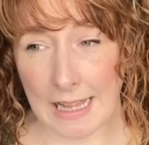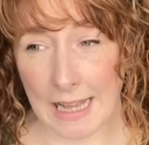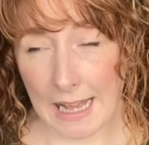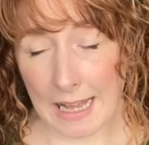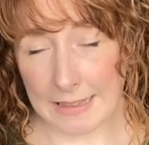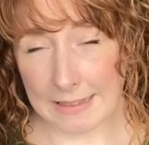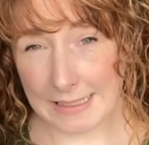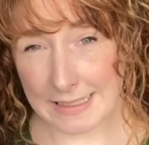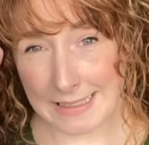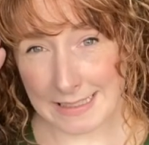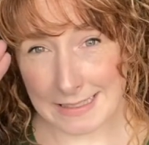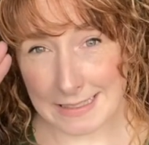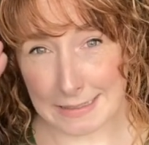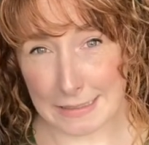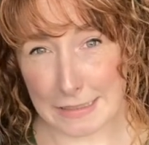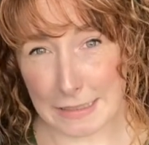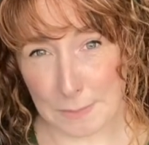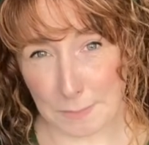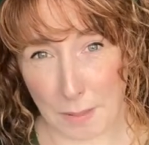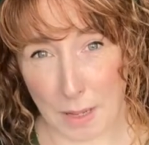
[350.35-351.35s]
And this is going
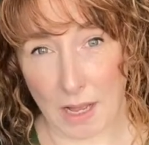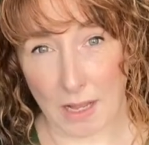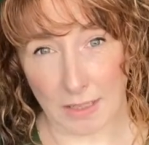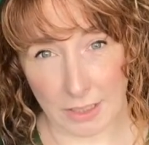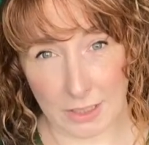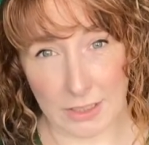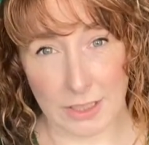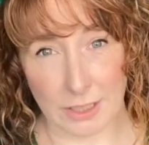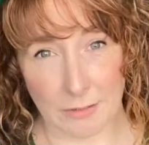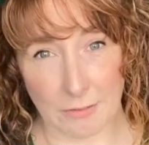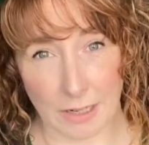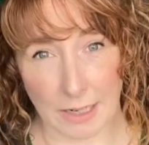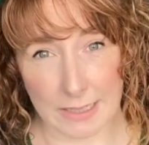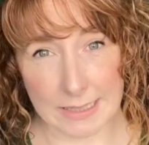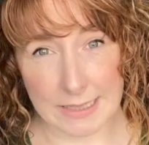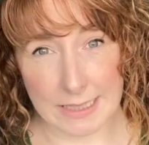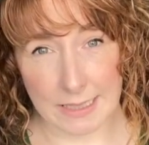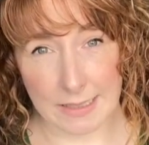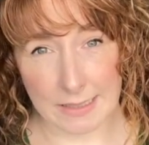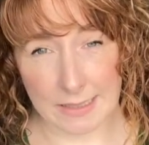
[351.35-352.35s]
to spark new
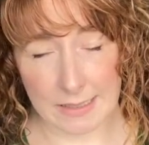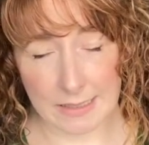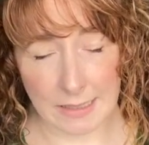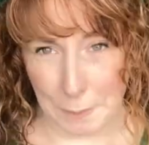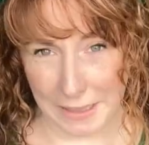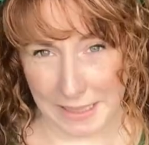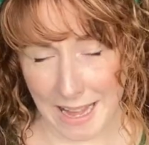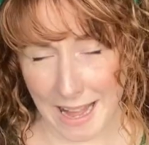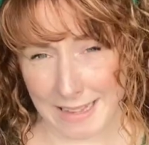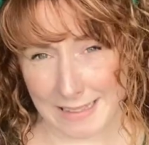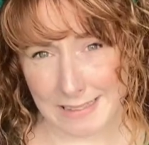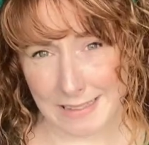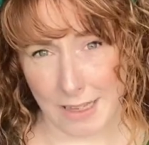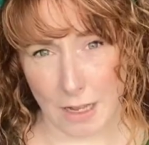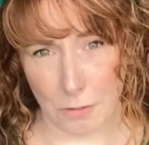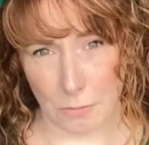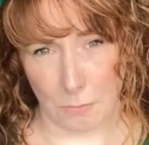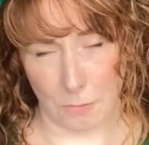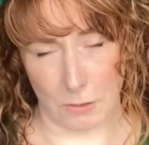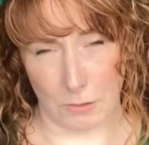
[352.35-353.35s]
ideas.
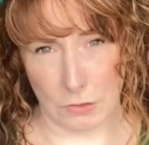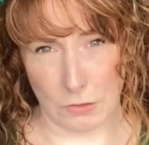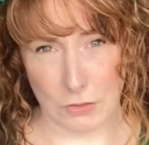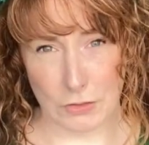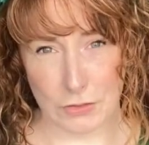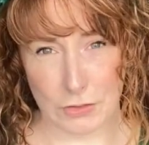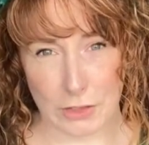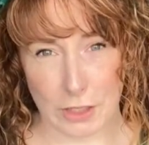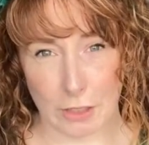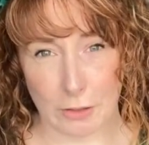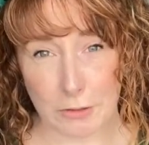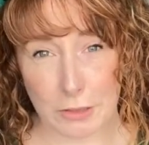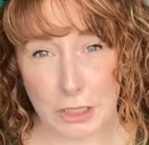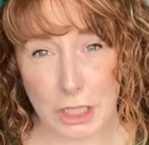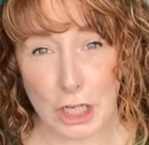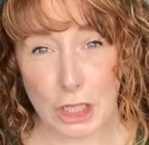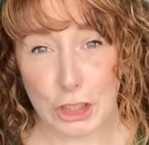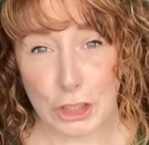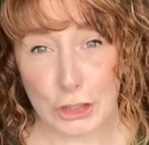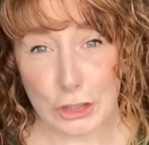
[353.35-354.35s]
Picasso once joked,
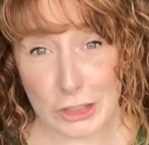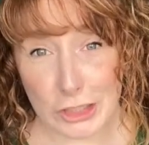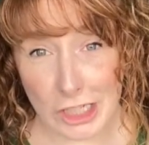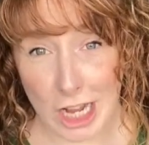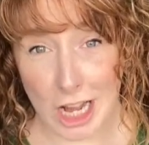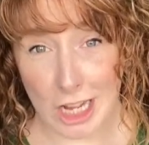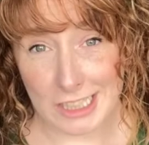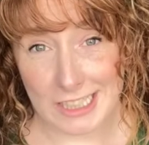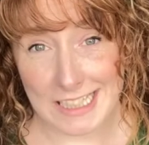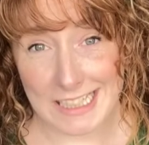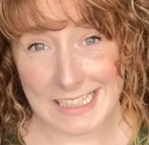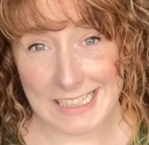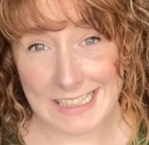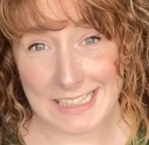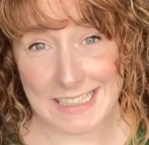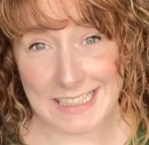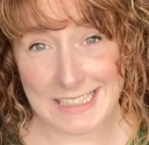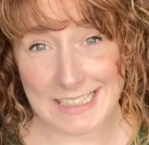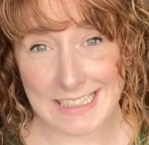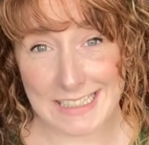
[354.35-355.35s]
good
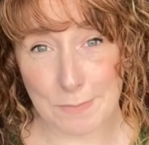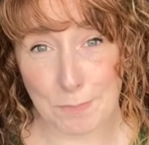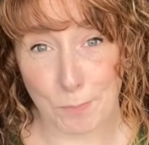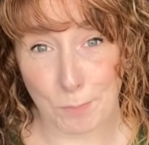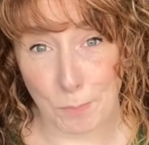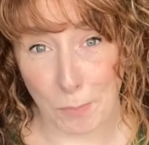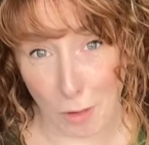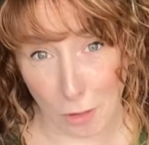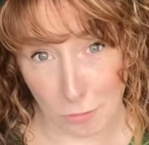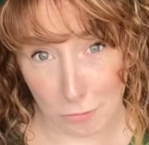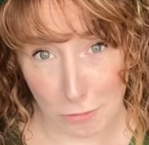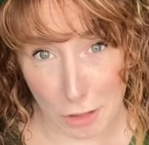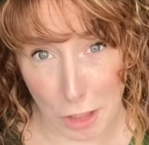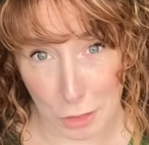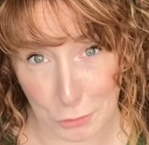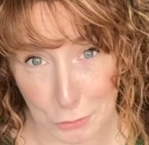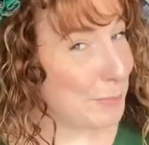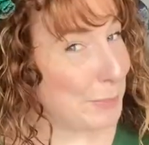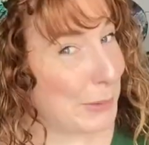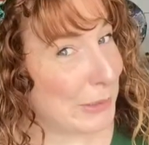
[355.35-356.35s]
artists
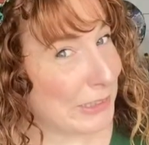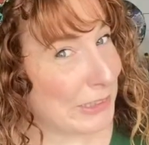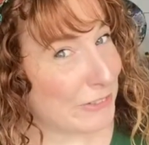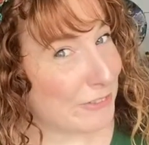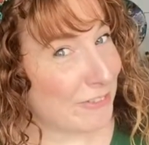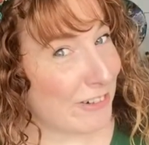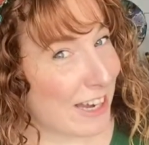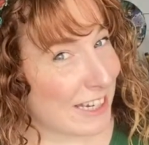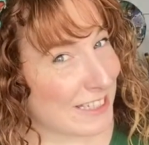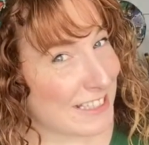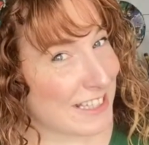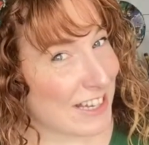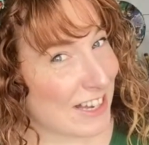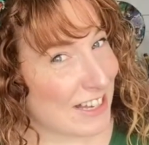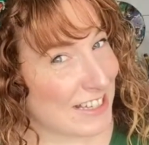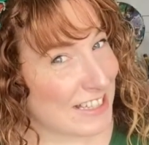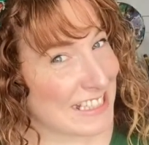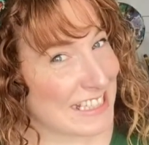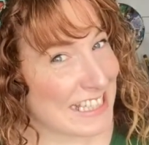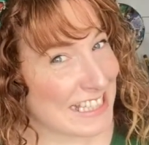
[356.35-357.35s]
borrow, but great
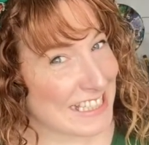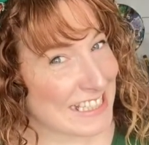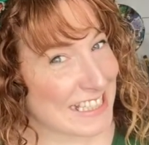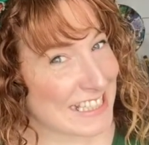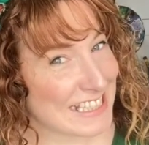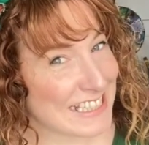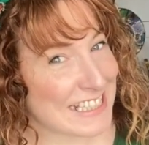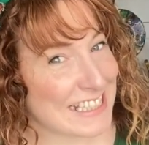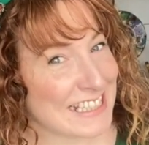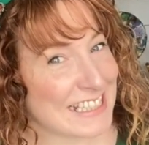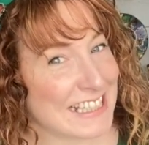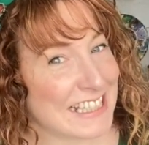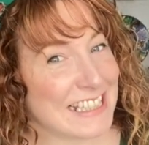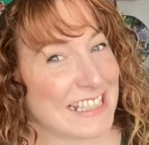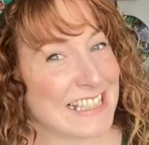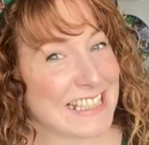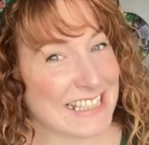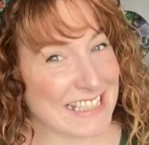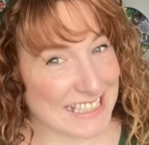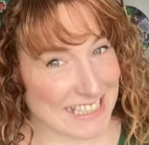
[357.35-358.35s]
artists
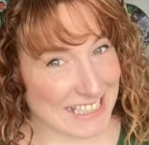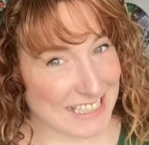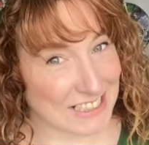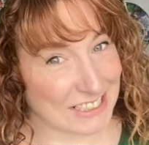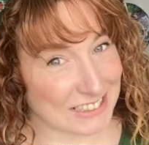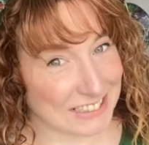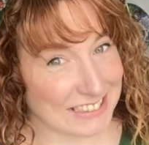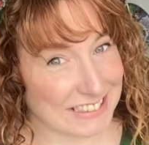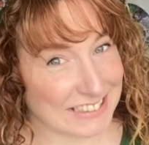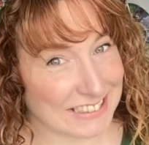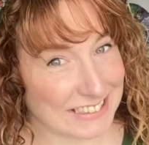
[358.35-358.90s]
steal.